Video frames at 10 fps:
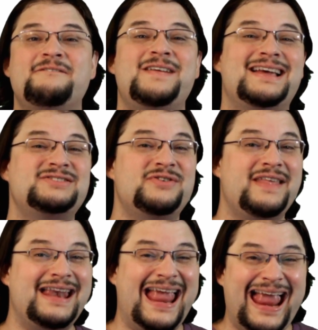faster
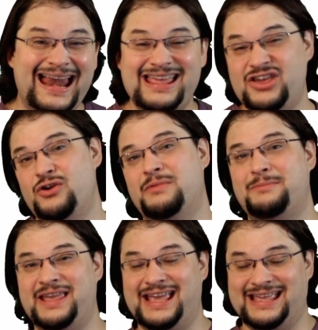than any
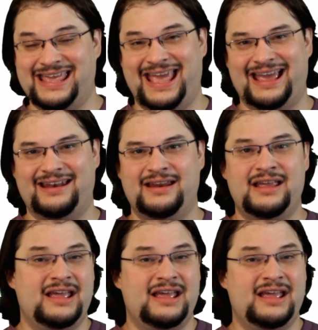human being can.